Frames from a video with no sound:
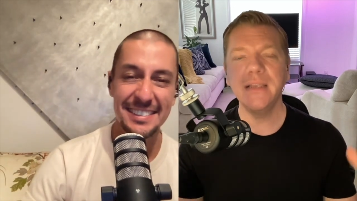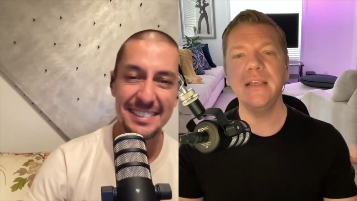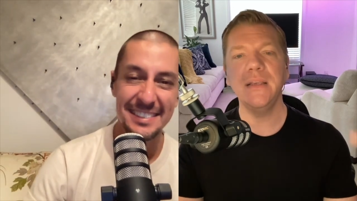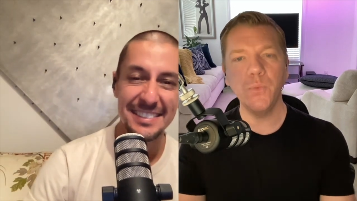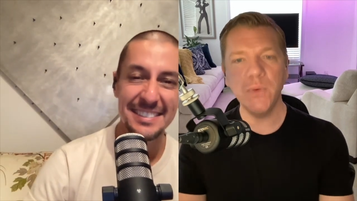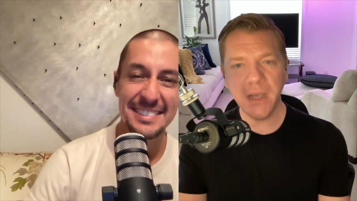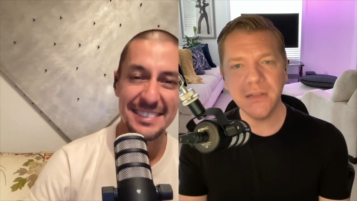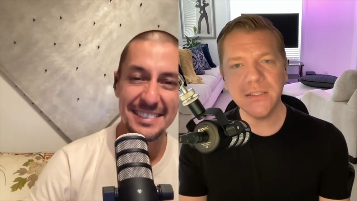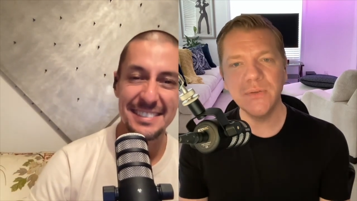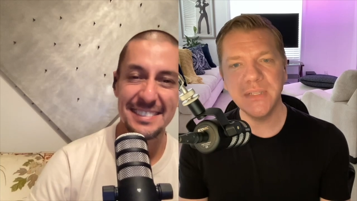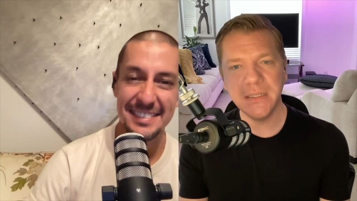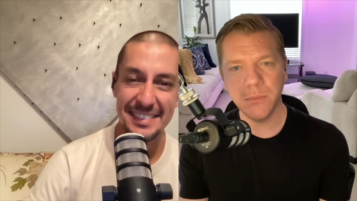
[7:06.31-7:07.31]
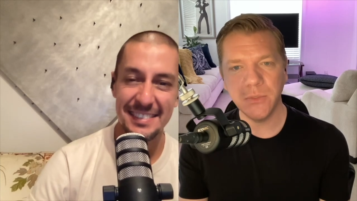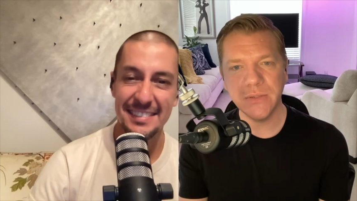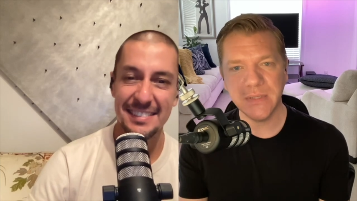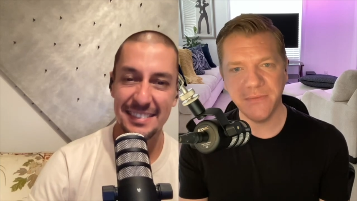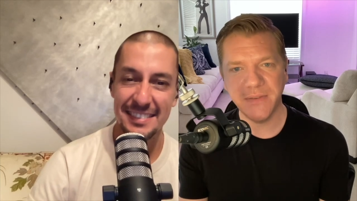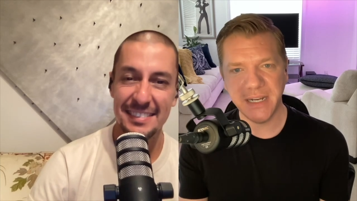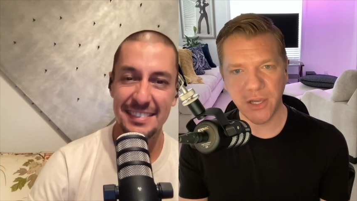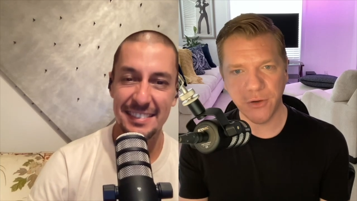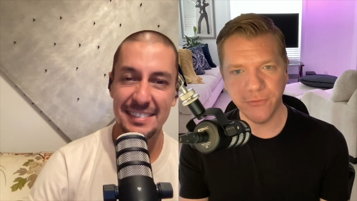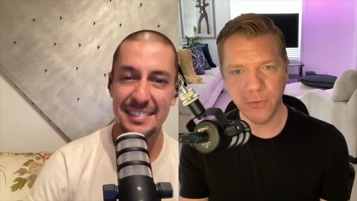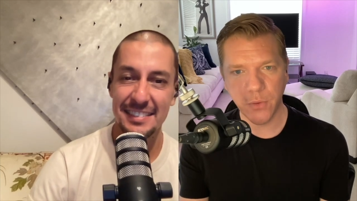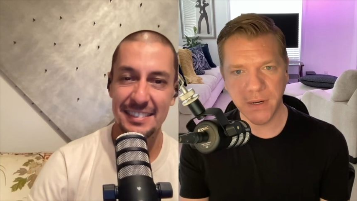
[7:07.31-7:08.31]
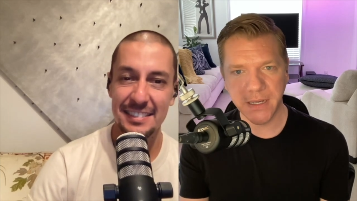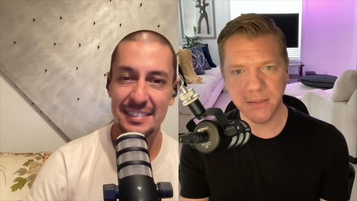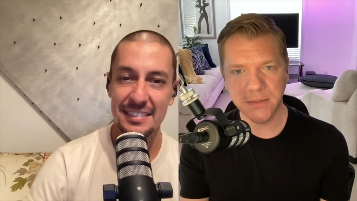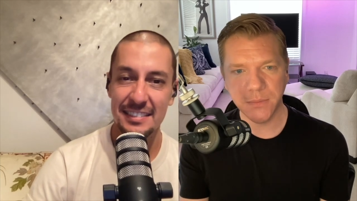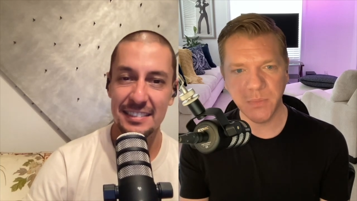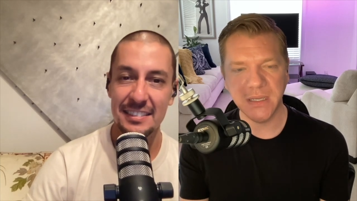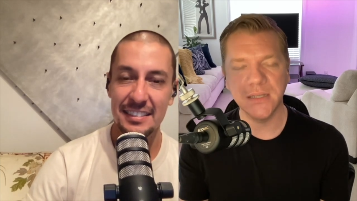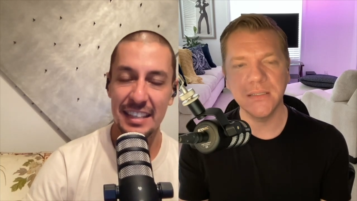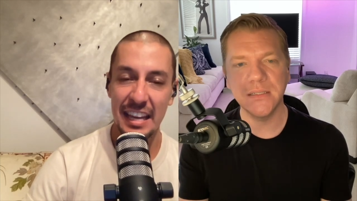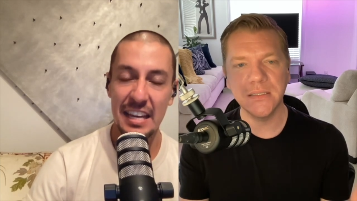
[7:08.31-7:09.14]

Speaker 1: we also need a music video for it because the yeah.